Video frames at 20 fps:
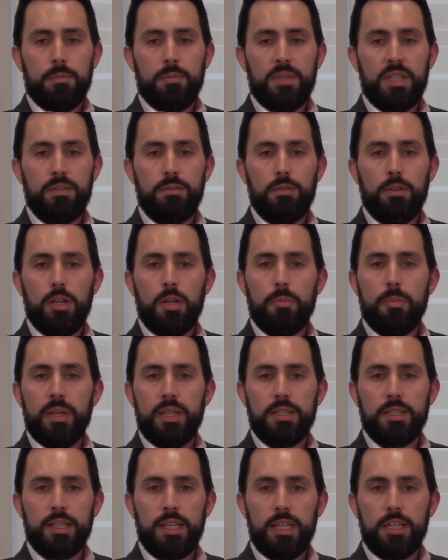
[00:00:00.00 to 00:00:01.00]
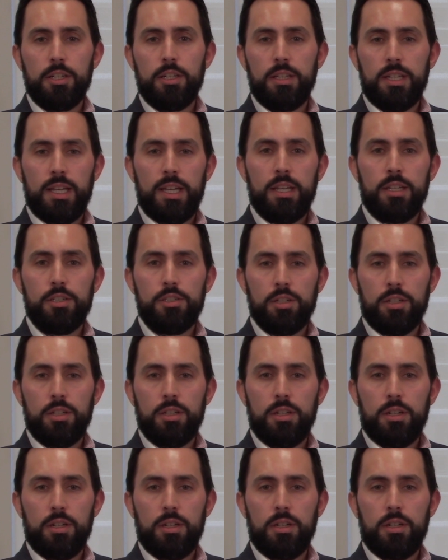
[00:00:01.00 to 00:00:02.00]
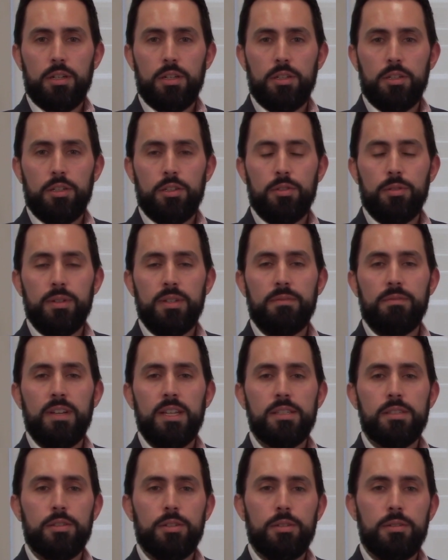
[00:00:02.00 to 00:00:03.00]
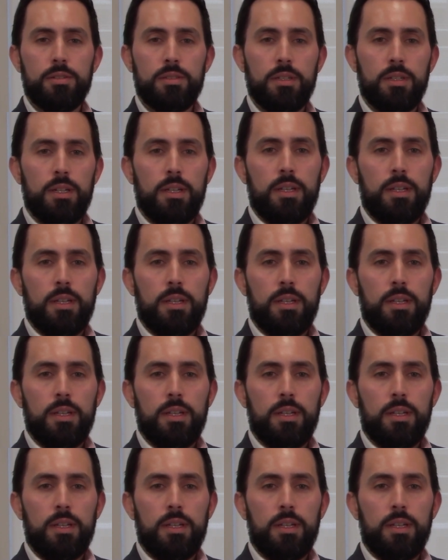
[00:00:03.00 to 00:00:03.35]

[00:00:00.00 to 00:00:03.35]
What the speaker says: develop and gain an edge on other investors,